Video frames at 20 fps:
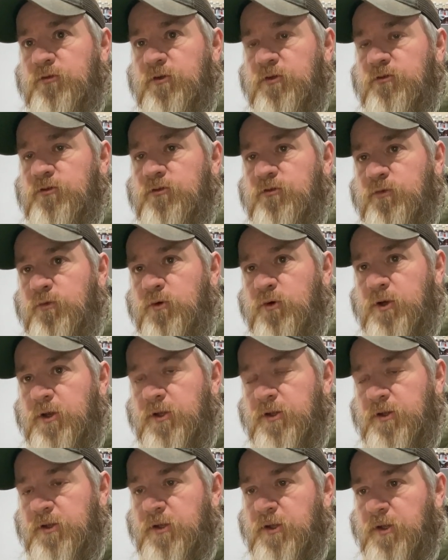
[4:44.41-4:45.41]
This is
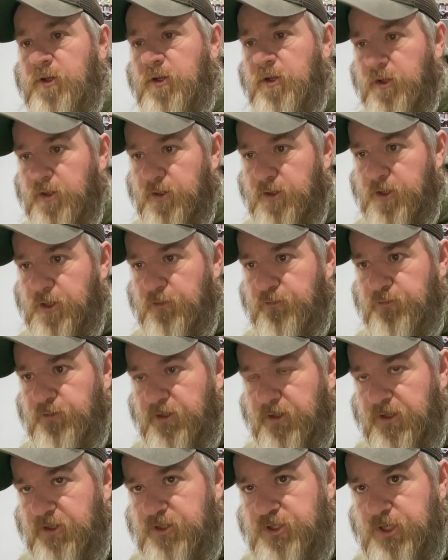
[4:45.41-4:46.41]
what goes
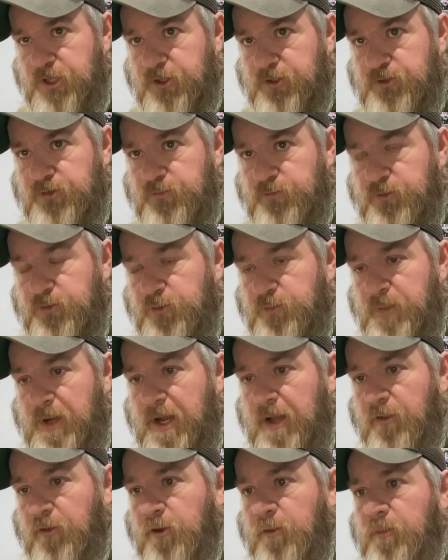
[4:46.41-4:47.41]
in conjunction with your
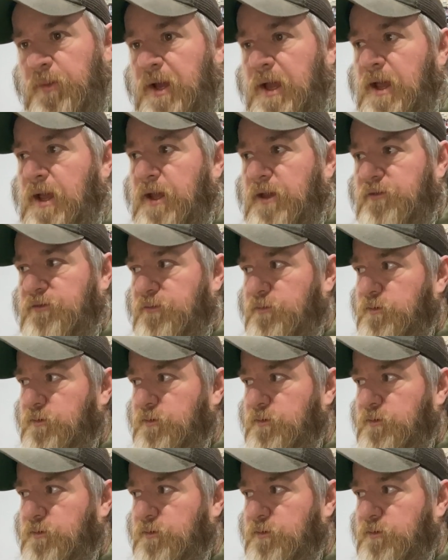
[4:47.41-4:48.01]
Mylar bags.